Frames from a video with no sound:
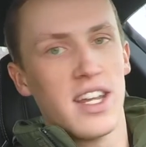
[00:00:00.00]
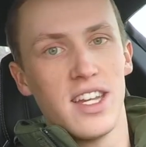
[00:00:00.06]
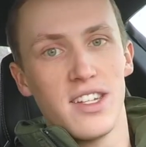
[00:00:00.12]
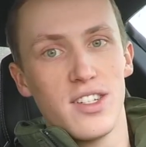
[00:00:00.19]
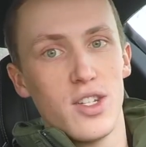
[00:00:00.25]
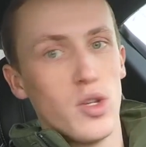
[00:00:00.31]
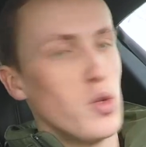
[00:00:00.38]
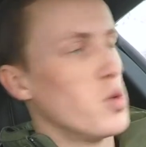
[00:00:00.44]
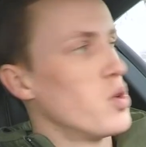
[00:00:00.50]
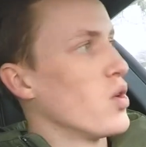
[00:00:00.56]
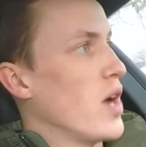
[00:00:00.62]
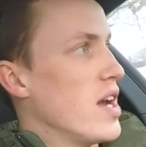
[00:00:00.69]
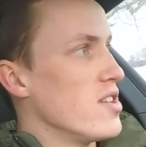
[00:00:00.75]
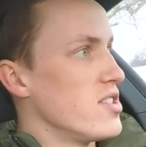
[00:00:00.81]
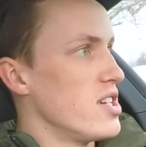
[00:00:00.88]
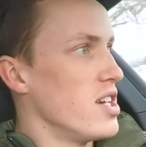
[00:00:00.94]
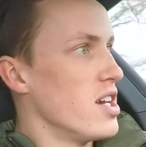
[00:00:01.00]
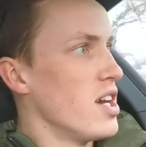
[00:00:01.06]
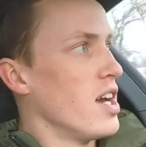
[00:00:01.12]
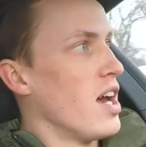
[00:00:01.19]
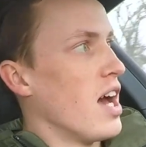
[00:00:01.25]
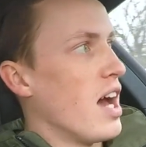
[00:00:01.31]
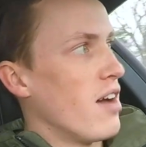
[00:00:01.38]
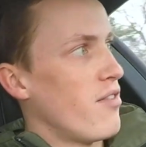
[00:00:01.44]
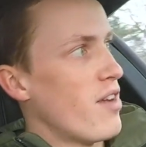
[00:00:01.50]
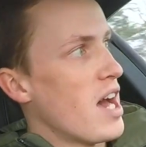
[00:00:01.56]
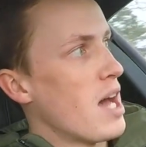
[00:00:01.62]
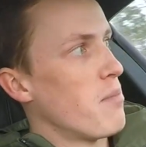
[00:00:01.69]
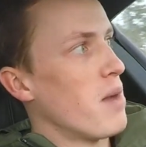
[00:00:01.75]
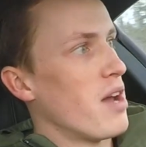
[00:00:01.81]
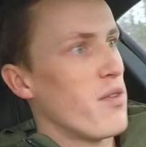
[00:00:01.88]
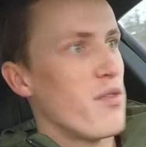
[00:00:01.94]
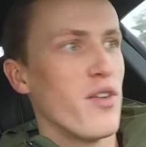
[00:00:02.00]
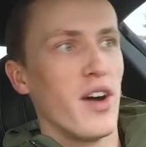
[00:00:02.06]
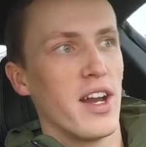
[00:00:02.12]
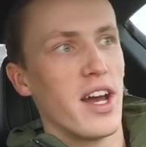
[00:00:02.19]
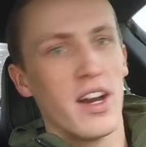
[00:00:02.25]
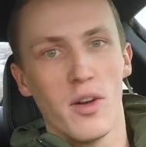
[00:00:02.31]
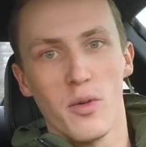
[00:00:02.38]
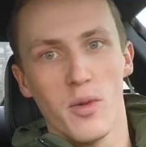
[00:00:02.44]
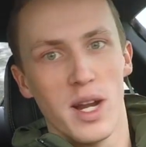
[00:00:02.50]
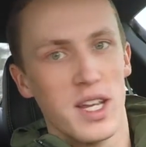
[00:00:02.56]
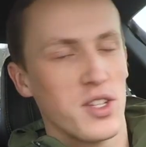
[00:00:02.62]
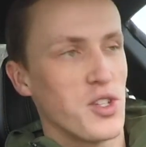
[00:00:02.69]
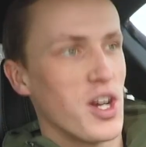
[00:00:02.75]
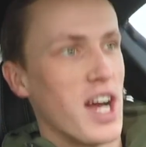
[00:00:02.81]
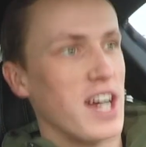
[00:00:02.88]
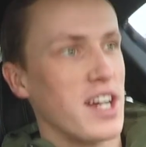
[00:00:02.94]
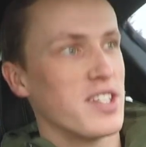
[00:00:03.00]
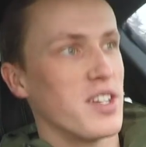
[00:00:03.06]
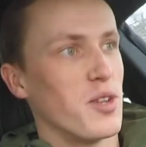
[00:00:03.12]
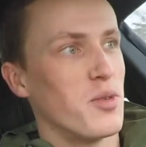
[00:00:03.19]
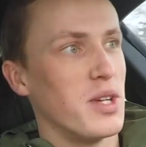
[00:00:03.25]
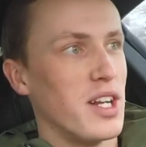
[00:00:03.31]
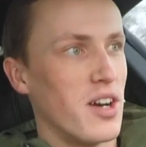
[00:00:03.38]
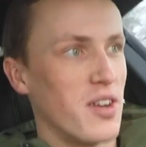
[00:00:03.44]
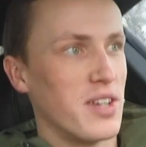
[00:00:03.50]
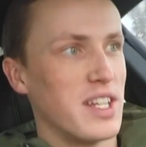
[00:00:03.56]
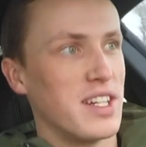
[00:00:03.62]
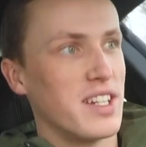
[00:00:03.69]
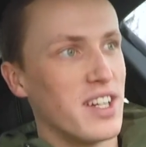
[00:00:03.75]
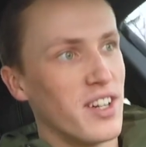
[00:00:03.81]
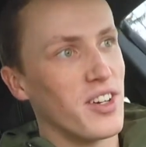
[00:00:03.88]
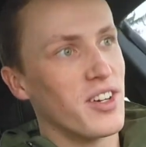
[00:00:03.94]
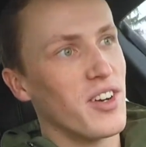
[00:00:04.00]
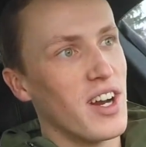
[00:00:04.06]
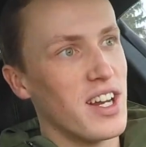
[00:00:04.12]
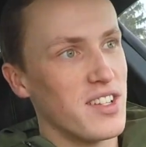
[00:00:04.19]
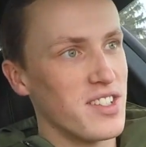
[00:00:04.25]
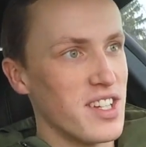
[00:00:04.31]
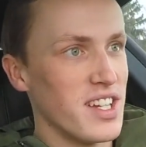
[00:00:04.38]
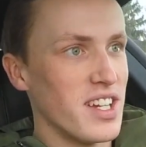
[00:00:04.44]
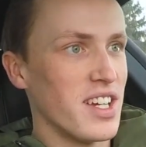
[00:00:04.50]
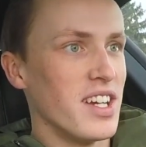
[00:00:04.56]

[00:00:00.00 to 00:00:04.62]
get too crazy. I've had my fun on a racetrack, so we don't need to go crazy.